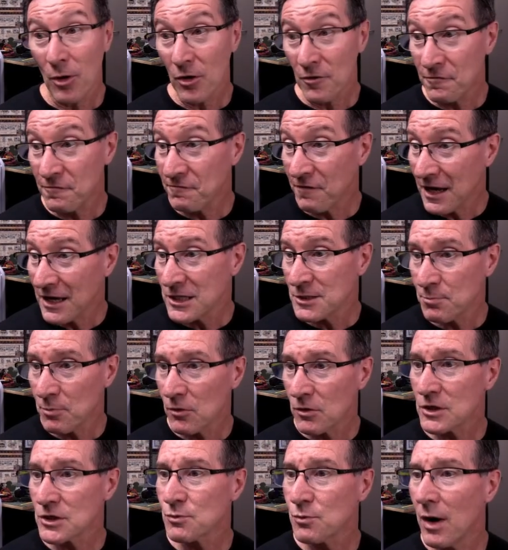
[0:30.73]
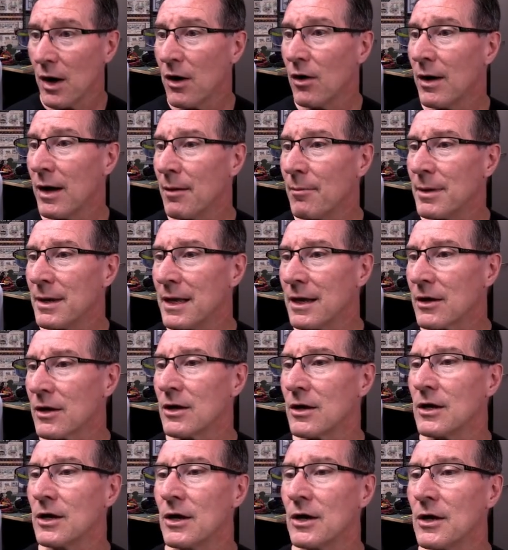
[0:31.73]
on Facebook as well. How many?
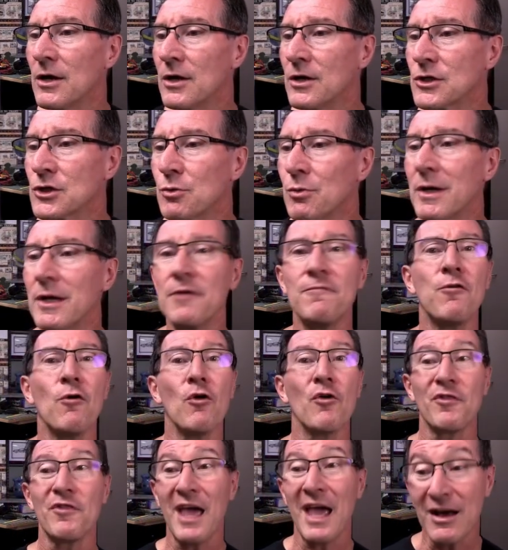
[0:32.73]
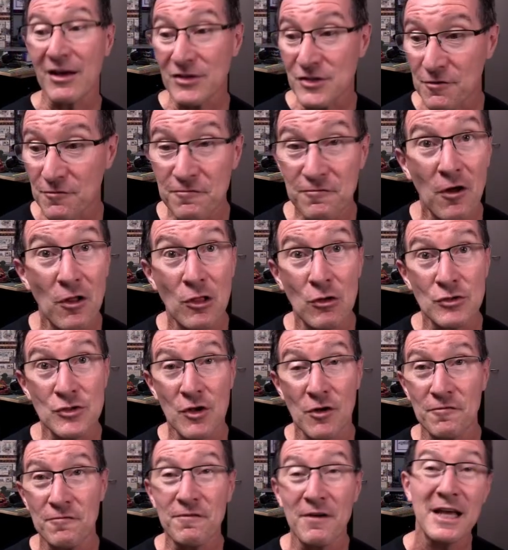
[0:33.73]
I got 24,000 followers
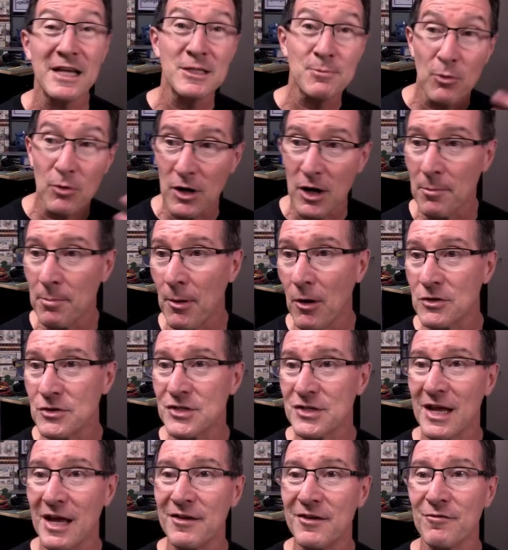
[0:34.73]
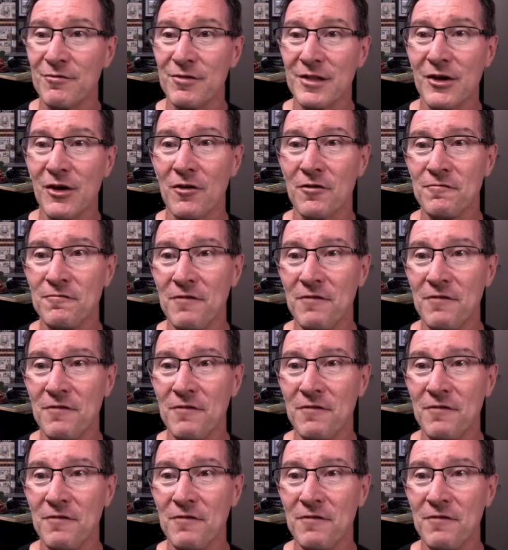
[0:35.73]
on Facebook. I post natively on